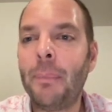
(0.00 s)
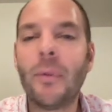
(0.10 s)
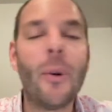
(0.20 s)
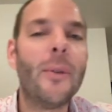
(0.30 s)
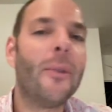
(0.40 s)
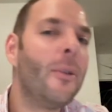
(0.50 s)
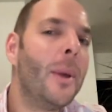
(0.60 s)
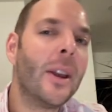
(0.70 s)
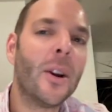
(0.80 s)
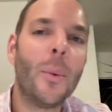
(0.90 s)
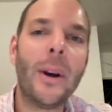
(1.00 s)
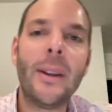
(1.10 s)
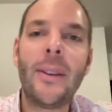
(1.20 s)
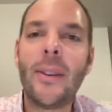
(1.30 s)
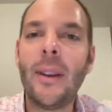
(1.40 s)
So if you're familiar
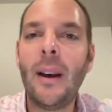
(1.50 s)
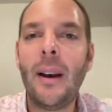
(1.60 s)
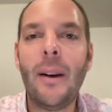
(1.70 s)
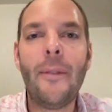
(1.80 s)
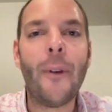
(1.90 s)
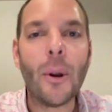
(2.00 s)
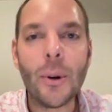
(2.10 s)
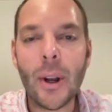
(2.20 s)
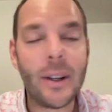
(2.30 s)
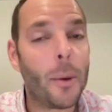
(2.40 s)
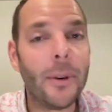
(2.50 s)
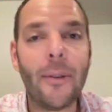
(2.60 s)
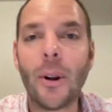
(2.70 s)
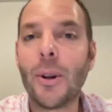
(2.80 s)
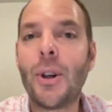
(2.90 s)
with Adobe
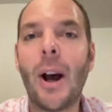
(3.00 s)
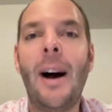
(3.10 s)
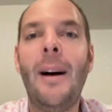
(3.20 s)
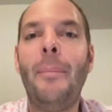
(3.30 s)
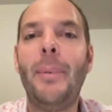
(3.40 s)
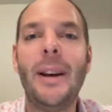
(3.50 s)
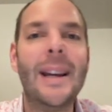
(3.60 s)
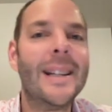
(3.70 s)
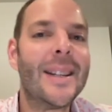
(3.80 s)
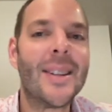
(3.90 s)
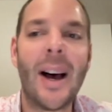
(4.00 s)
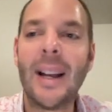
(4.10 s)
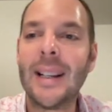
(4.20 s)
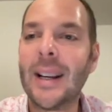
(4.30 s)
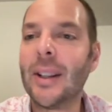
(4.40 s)
Photoshop,
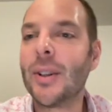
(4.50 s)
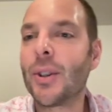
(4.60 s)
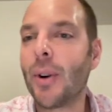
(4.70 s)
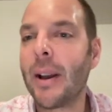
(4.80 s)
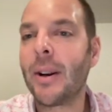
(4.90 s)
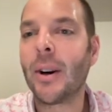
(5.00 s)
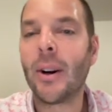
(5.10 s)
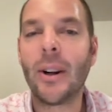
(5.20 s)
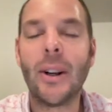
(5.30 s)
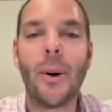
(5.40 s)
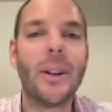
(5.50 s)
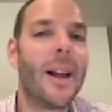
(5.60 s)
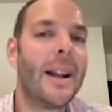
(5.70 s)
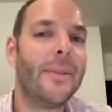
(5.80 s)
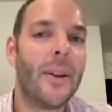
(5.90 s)
InDesign, Illustrator, a
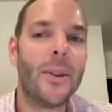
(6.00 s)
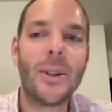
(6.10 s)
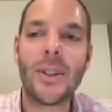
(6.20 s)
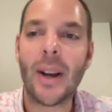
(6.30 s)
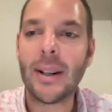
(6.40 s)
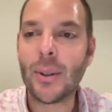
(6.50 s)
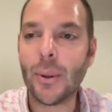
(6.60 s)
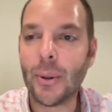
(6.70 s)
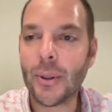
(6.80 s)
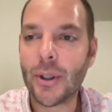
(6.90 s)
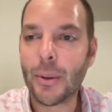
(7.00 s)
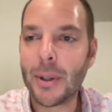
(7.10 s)
lot of other design tools, there'll be